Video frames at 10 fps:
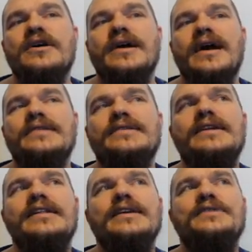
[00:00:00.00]
It's a
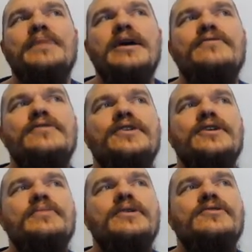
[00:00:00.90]
little less powerful
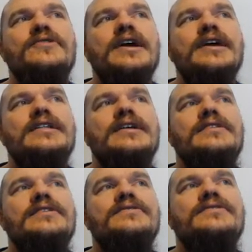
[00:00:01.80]
though, because I can tell
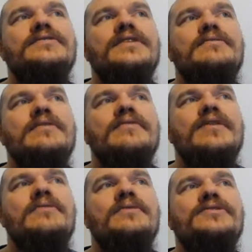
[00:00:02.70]
this thing whether
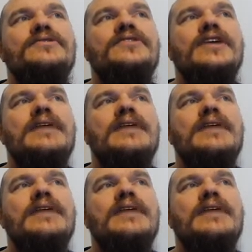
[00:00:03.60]
I want to see